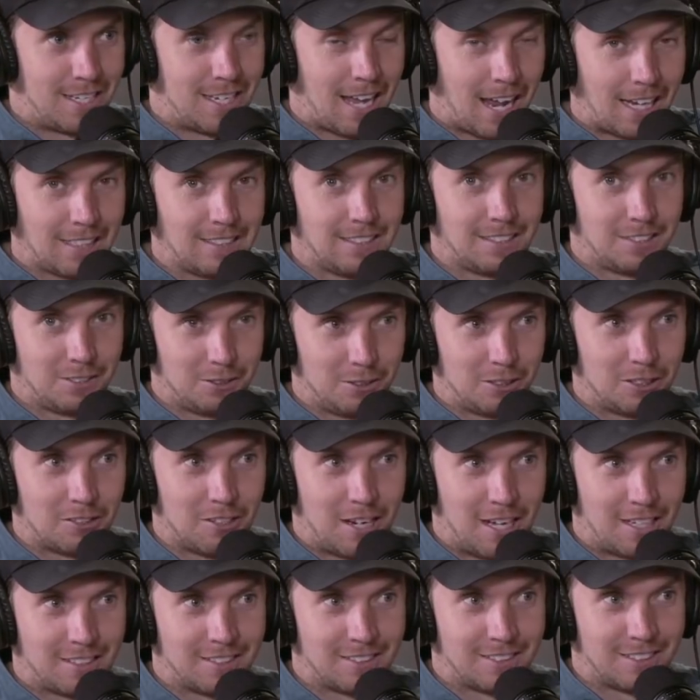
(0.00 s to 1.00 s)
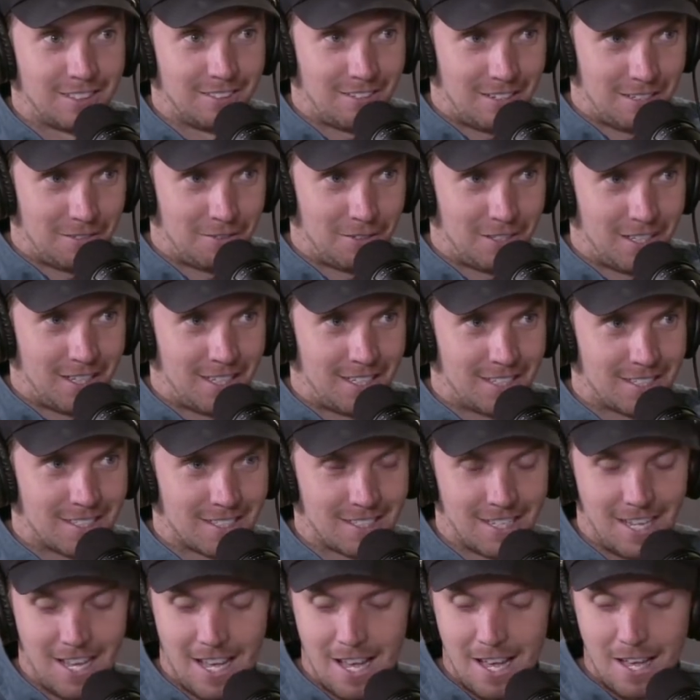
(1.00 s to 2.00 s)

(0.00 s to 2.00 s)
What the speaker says: 92 grand. You ready for this?